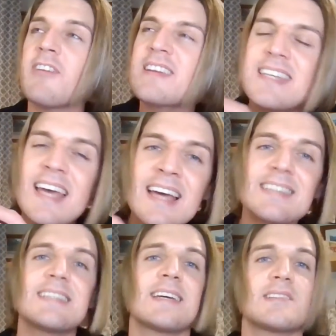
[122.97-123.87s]

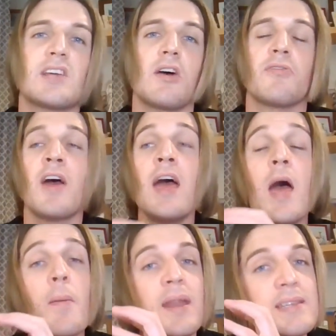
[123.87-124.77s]
Fantastic stuff,
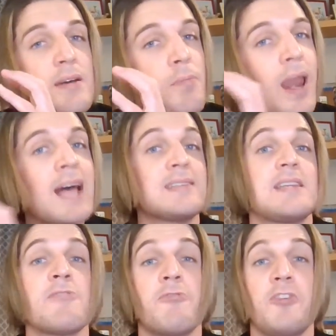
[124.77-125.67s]
but it's a
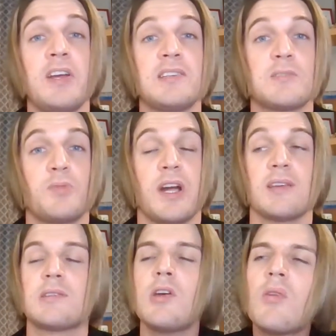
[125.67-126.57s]
blasting free
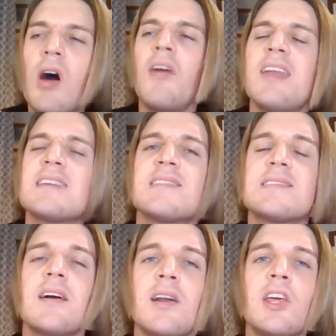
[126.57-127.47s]
spray, so you can't
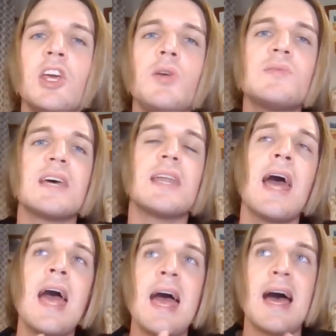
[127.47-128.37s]
necessarily use it
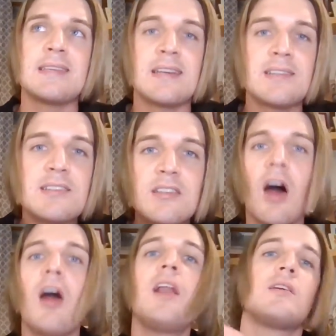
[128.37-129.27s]
as a
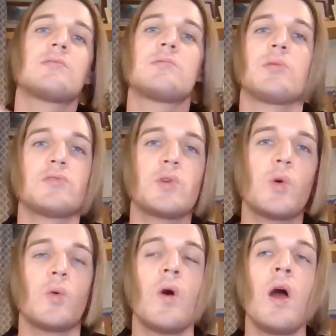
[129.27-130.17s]
styling sort of
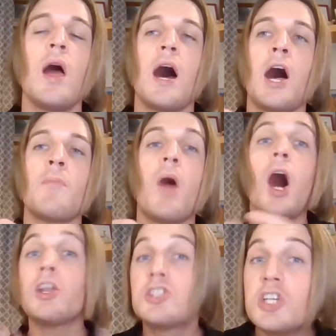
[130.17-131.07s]
tool. I
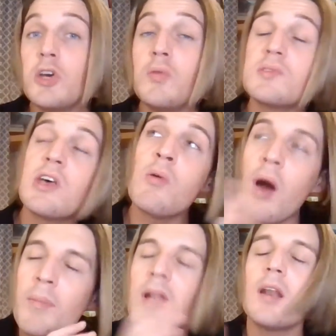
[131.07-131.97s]
do, so
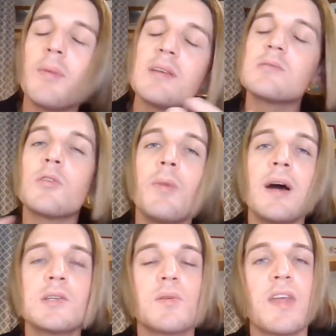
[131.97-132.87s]
I'm a little bit sort of
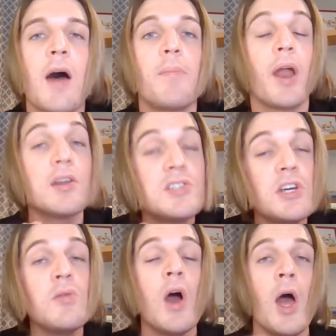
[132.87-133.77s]
biased with that, but I
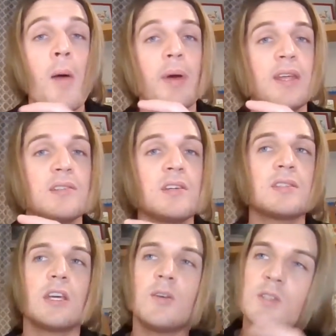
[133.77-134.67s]
do, but it's
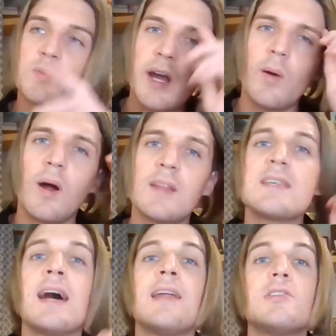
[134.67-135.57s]
just that you spray it
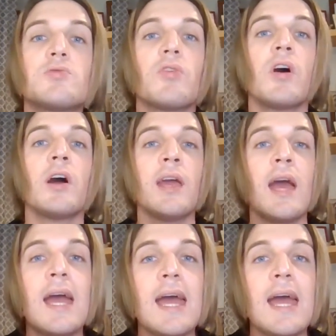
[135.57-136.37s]
once and it's dry